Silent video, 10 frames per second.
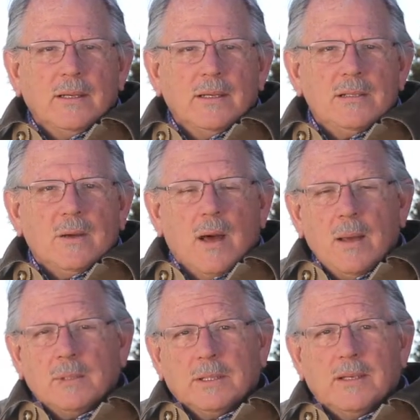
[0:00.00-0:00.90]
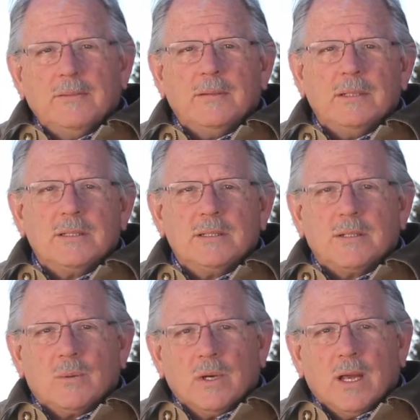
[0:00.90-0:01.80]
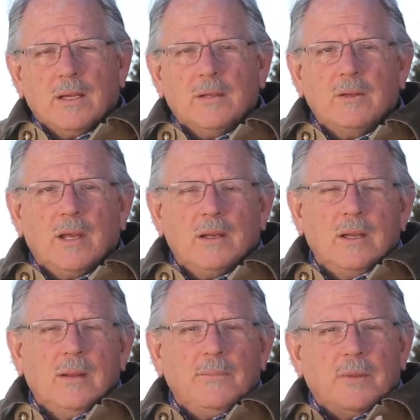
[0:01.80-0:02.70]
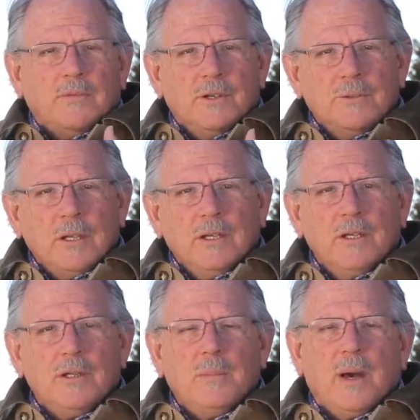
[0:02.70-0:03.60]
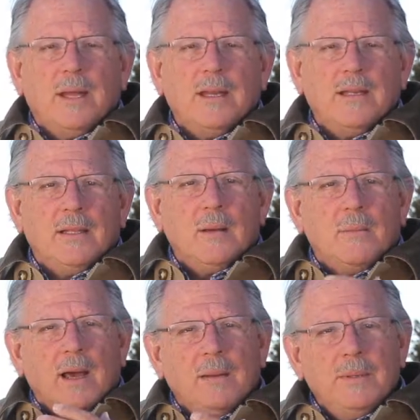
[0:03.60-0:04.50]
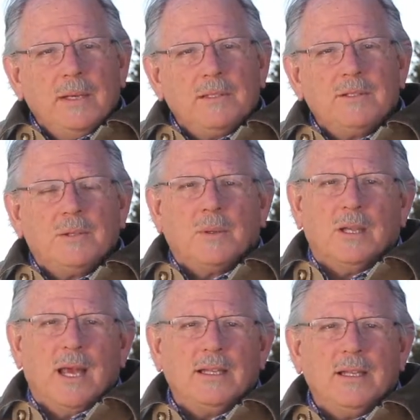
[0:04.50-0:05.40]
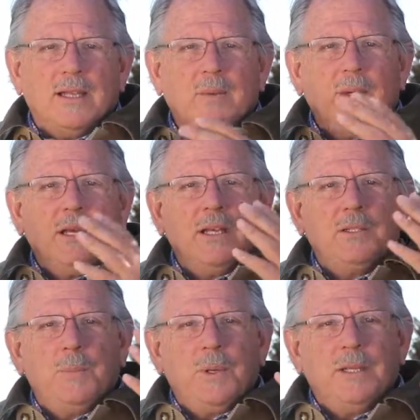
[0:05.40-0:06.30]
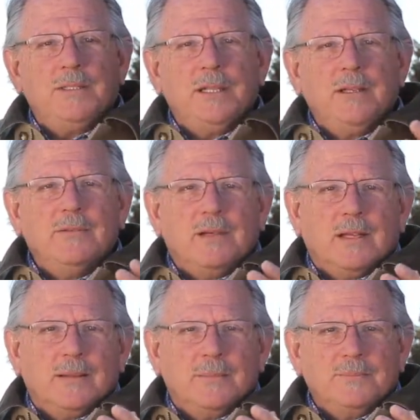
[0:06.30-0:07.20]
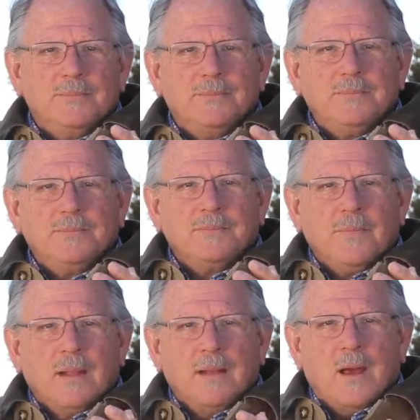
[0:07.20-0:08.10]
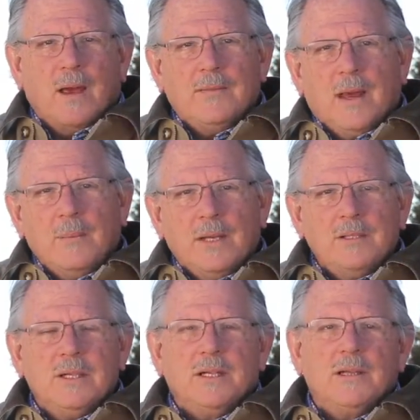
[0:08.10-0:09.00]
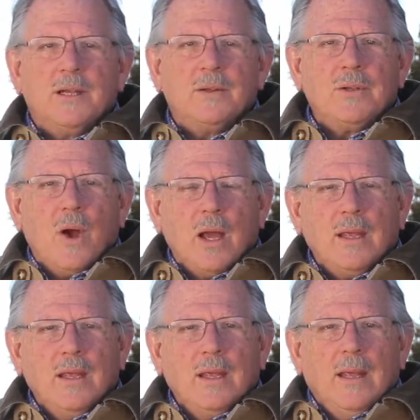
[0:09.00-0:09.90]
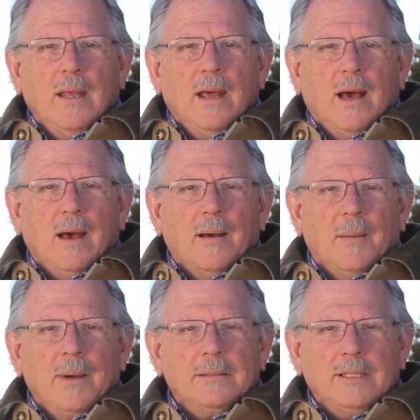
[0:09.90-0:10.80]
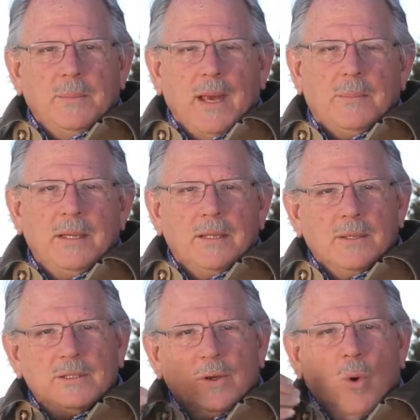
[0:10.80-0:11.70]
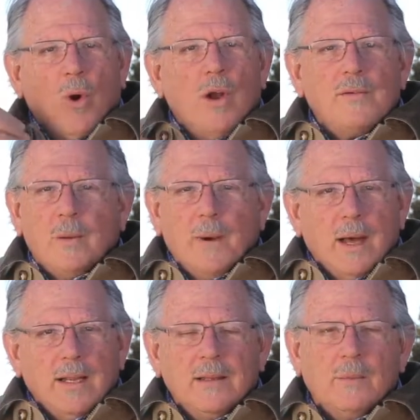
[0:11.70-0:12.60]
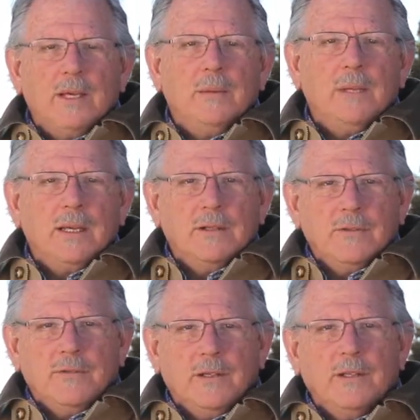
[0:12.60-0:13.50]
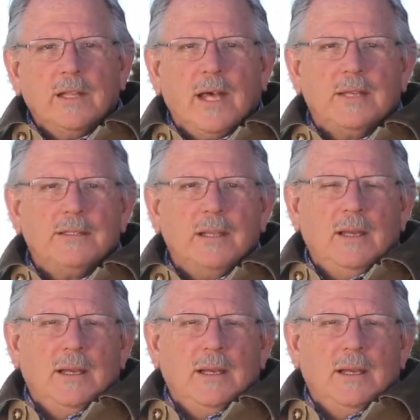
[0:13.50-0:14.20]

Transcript: So I believe, and this is the work I do, that first we clear the body, and then the mind begins to relax, and then we can experience the infinite. Now, I mentioned in another talk about deep happy, there is a core of our body that we can begin to feel that is